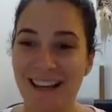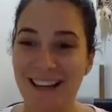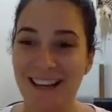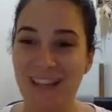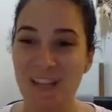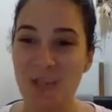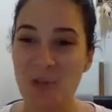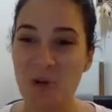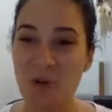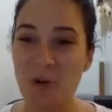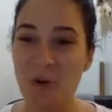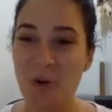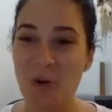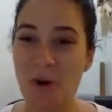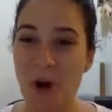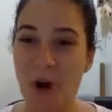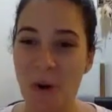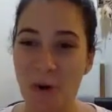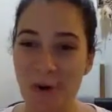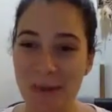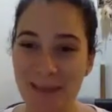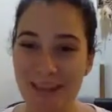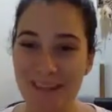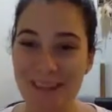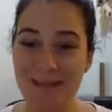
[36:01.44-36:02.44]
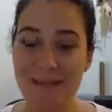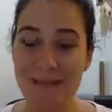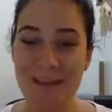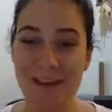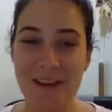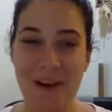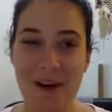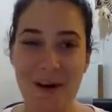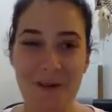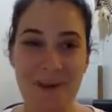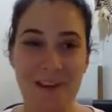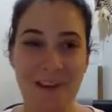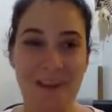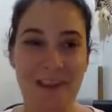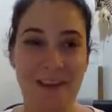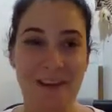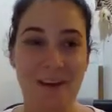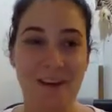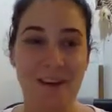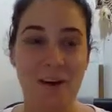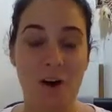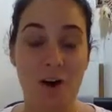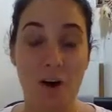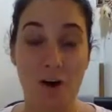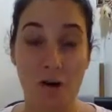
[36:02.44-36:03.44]
you're going to be going
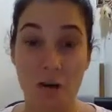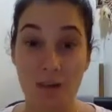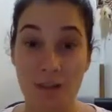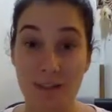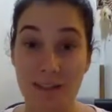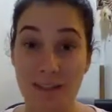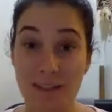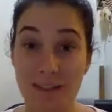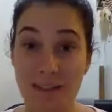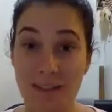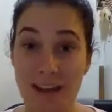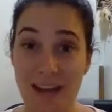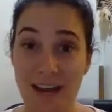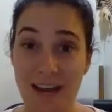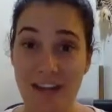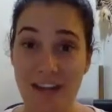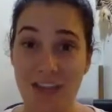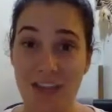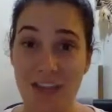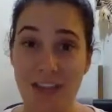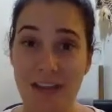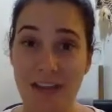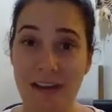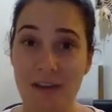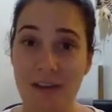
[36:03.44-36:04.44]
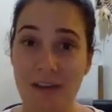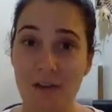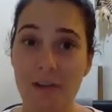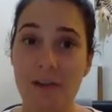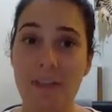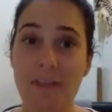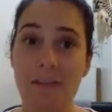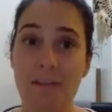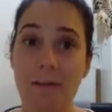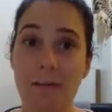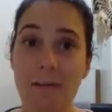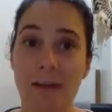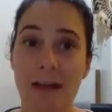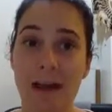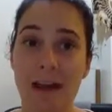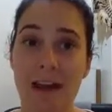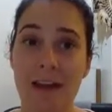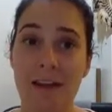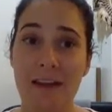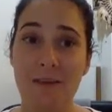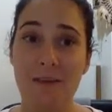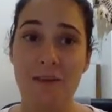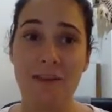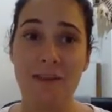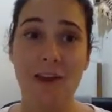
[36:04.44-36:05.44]
across the stage and they're going to be
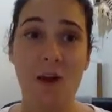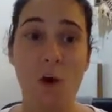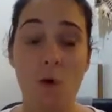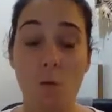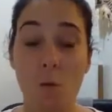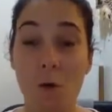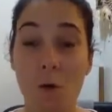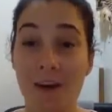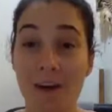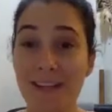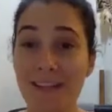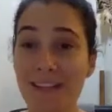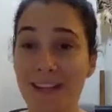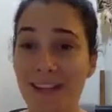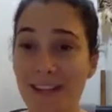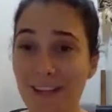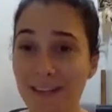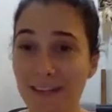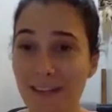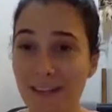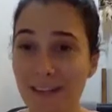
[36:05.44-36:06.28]
playing your song. What is it?